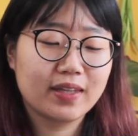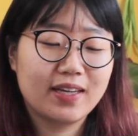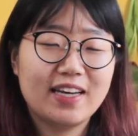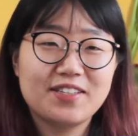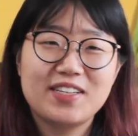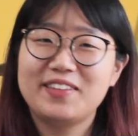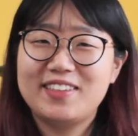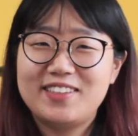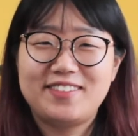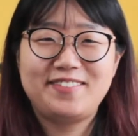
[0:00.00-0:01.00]
Yeah, so
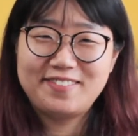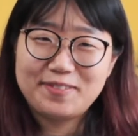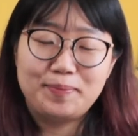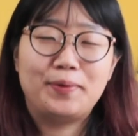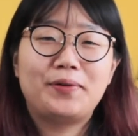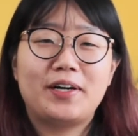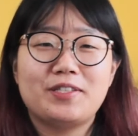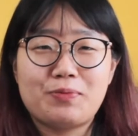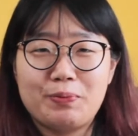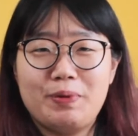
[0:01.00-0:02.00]
this
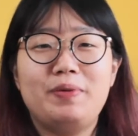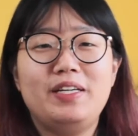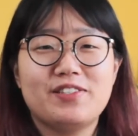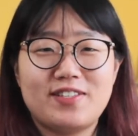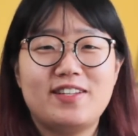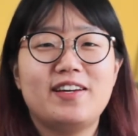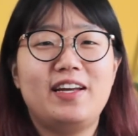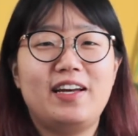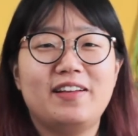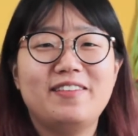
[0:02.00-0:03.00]
podcast will be me just
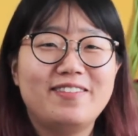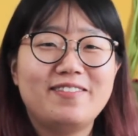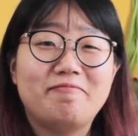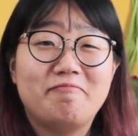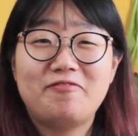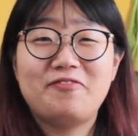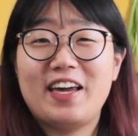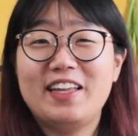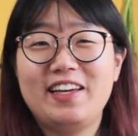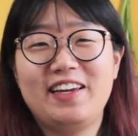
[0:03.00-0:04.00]
learning and
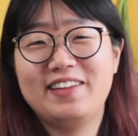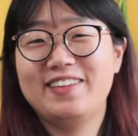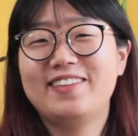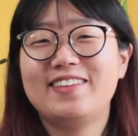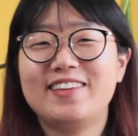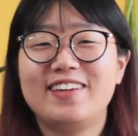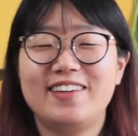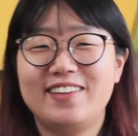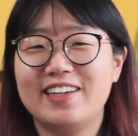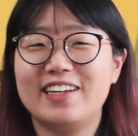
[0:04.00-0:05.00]
failing and
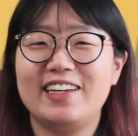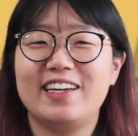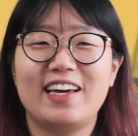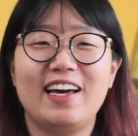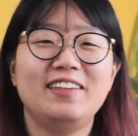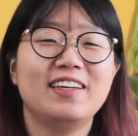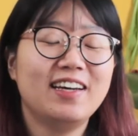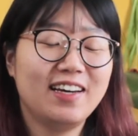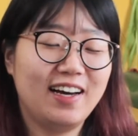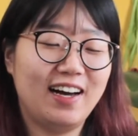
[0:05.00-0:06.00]
learning again.
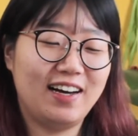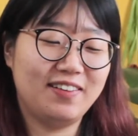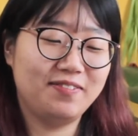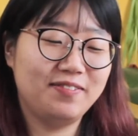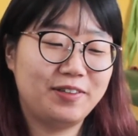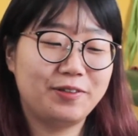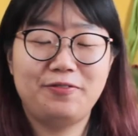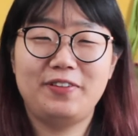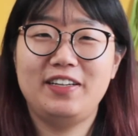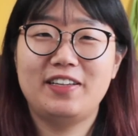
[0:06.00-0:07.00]

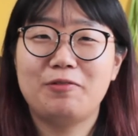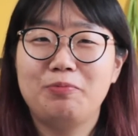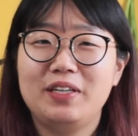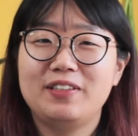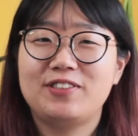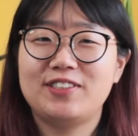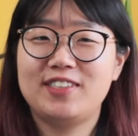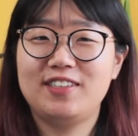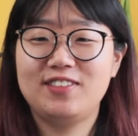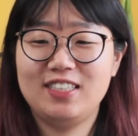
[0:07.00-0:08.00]
Hopefully that will be
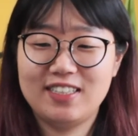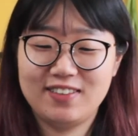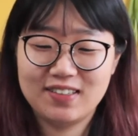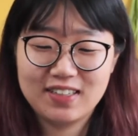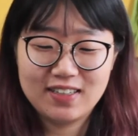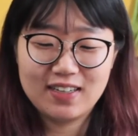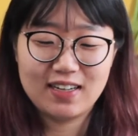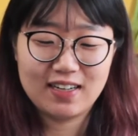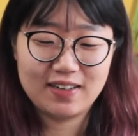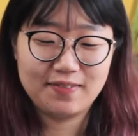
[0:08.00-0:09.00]
interesting to you.
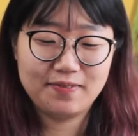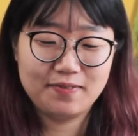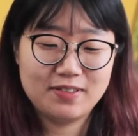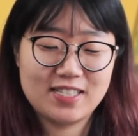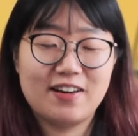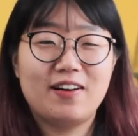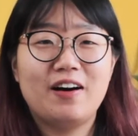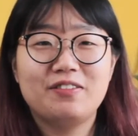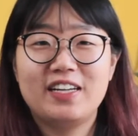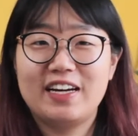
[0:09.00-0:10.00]
So
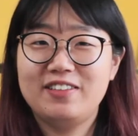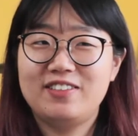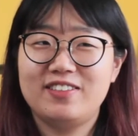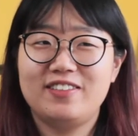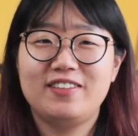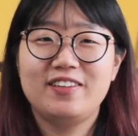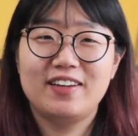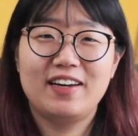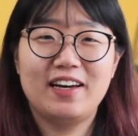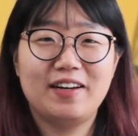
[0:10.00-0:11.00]
I would like to
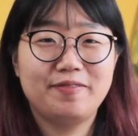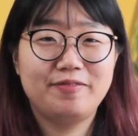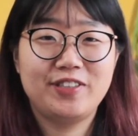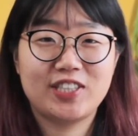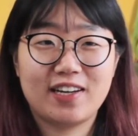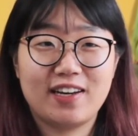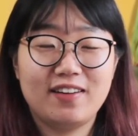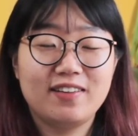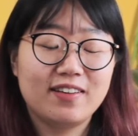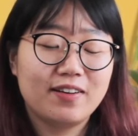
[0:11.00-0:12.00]
share
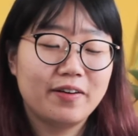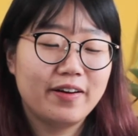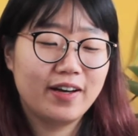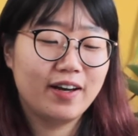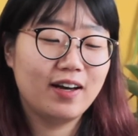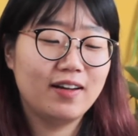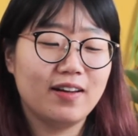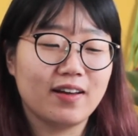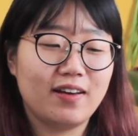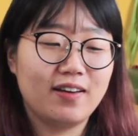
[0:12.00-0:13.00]

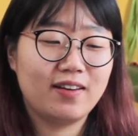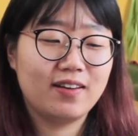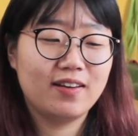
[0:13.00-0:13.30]
like